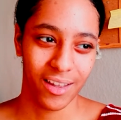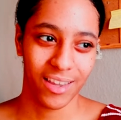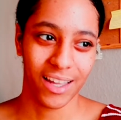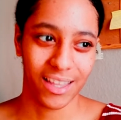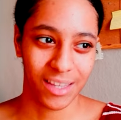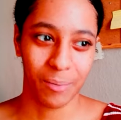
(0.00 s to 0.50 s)

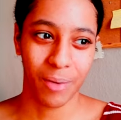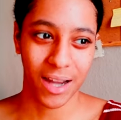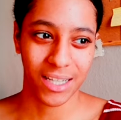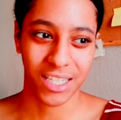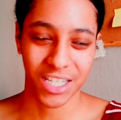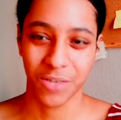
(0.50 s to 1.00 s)
like their
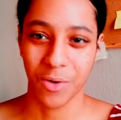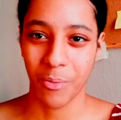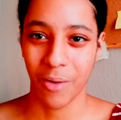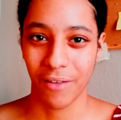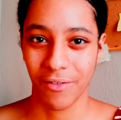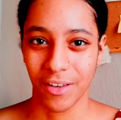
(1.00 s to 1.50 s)
practitioner with
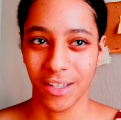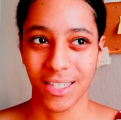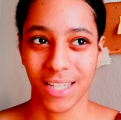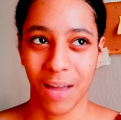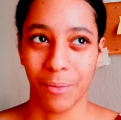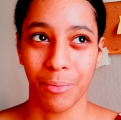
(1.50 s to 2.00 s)

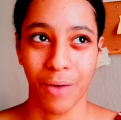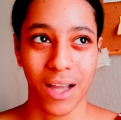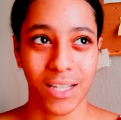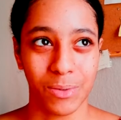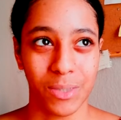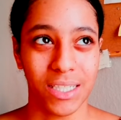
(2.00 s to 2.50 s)
breakfast. And
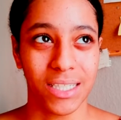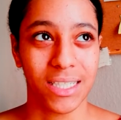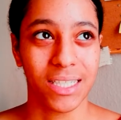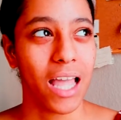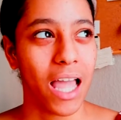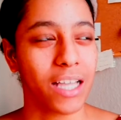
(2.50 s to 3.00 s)
Brecht
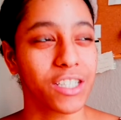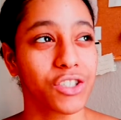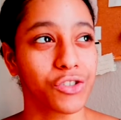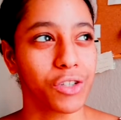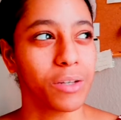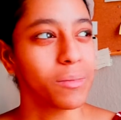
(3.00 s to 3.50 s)
was
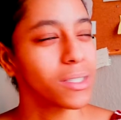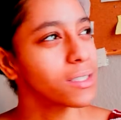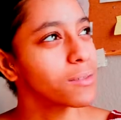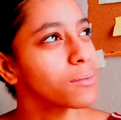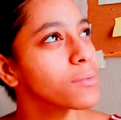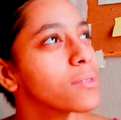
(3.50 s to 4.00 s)

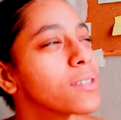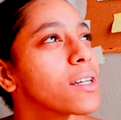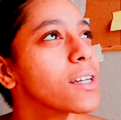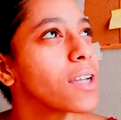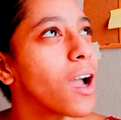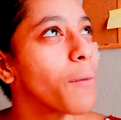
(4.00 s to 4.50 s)
extremism, well,
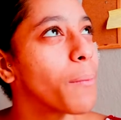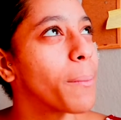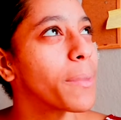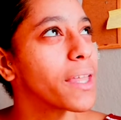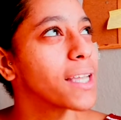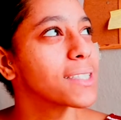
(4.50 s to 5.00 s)
I can't remember
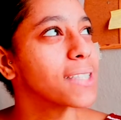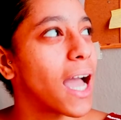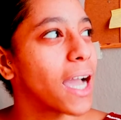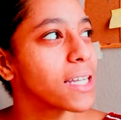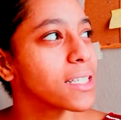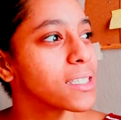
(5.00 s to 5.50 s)
the
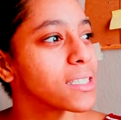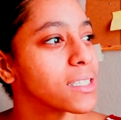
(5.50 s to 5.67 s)
exact,